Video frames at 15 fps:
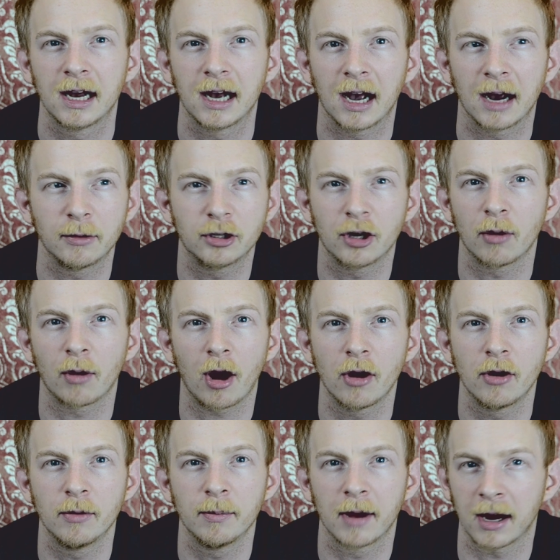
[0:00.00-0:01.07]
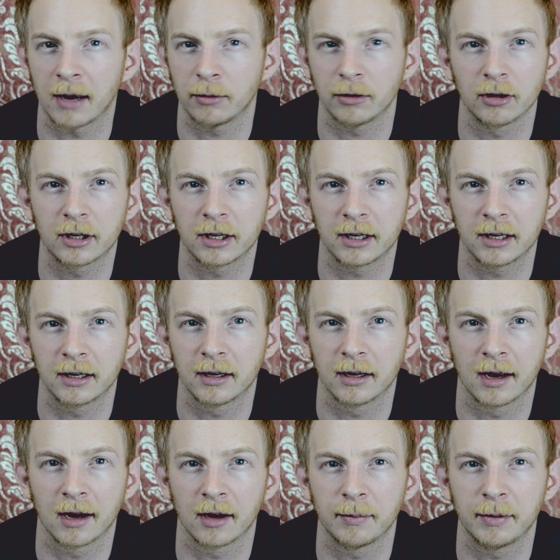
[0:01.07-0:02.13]
I would go home and I would look at it
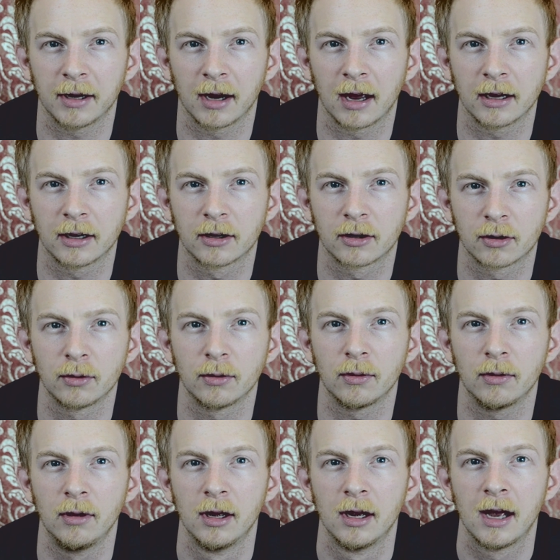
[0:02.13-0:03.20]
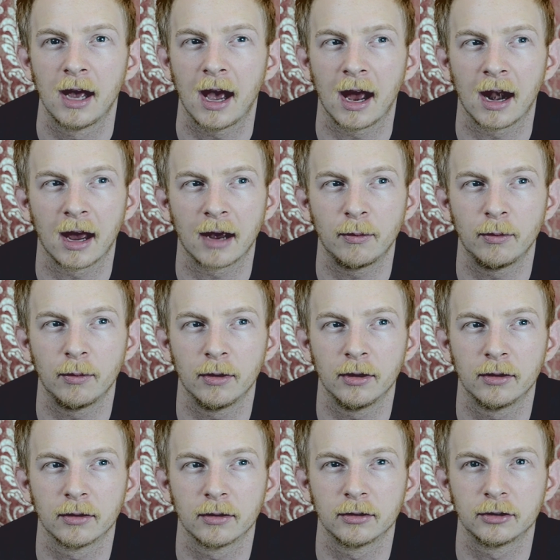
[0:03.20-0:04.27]
and I'd be like, cool, and I
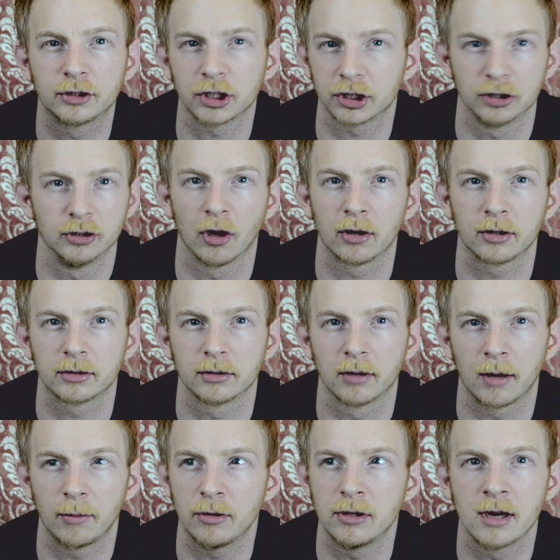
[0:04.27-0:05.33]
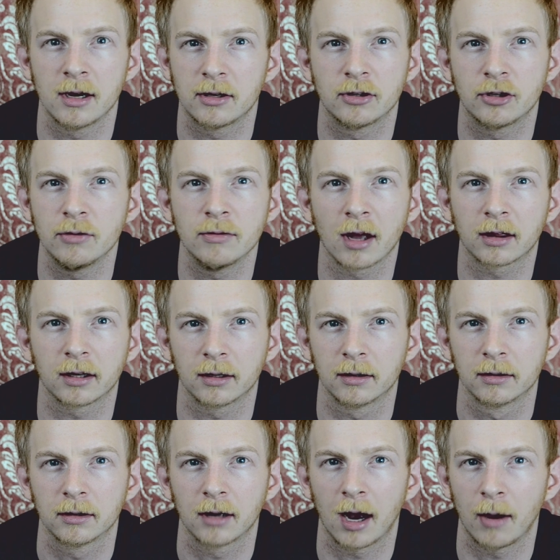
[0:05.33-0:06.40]
would just I wouldn't do nothing.
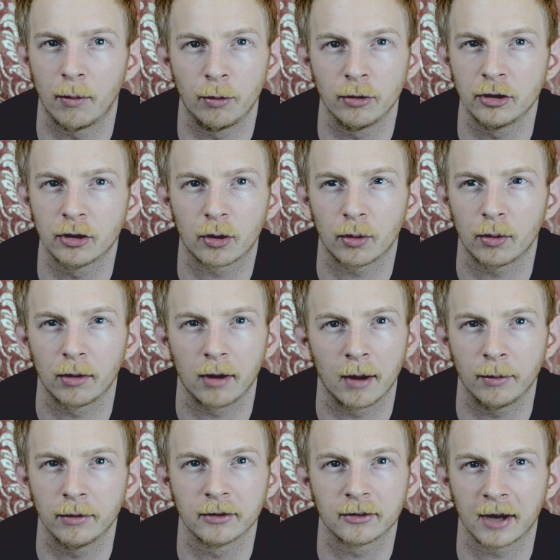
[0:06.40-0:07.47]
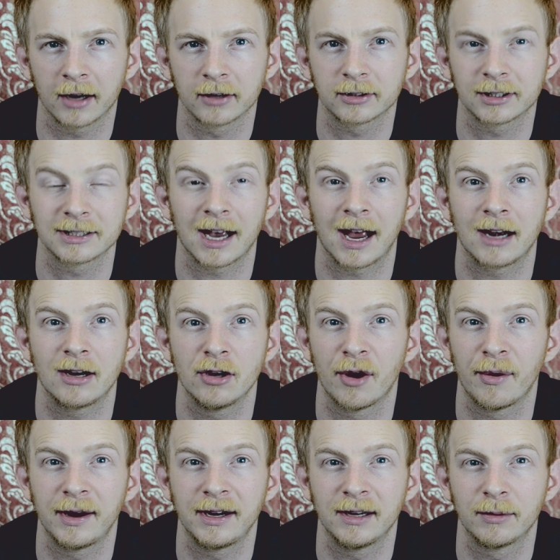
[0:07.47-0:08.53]
I wouldn't call, I wouldn't text because I had
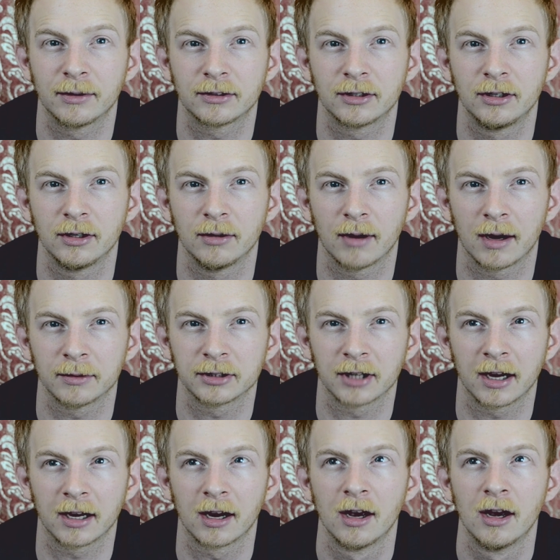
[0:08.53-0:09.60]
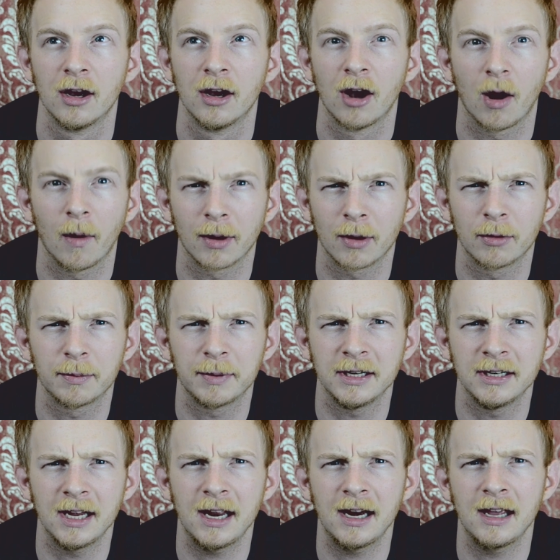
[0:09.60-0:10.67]
no idea what to do. I was like, oh, I don't want to be
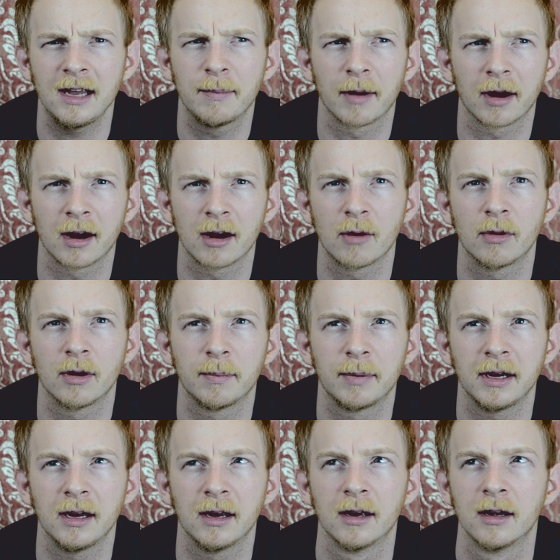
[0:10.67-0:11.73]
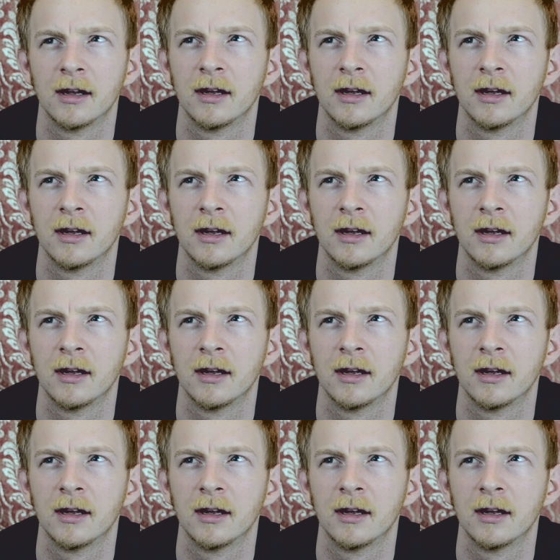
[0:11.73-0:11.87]
needy, but I don't want to be